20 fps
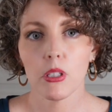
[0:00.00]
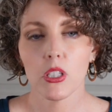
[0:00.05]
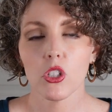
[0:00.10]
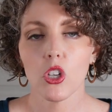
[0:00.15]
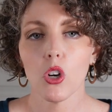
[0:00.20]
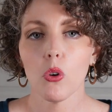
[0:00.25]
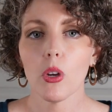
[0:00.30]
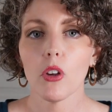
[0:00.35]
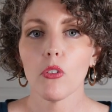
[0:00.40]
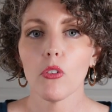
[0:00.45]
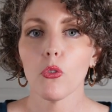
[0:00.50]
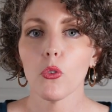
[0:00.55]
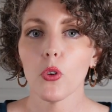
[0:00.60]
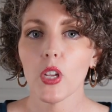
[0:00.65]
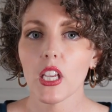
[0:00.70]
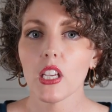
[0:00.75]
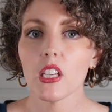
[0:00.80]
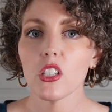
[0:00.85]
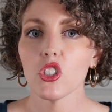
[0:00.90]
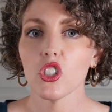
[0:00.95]
So if
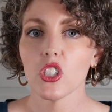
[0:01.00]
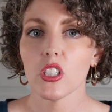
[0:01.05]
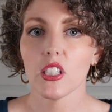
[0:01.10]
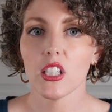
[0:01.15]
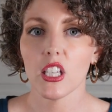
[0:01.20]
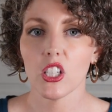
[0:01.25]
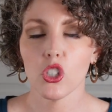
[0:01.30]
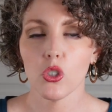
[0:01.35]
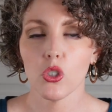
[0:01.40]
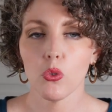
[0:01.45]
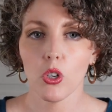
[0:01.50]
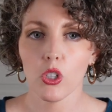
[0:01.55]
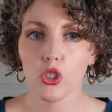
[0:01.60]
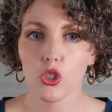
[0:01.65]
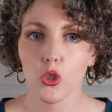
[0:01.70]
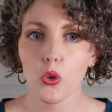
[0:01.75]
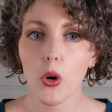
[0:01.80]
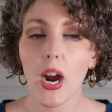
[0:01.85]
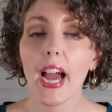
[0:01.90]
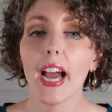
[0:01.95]
we could just get you on
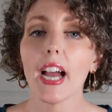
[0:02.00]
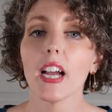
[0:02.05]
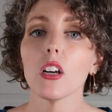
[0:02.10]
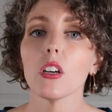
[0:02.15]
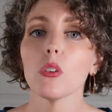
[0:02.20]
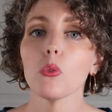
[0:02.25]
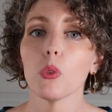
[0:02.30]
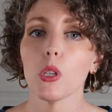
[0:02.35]
track,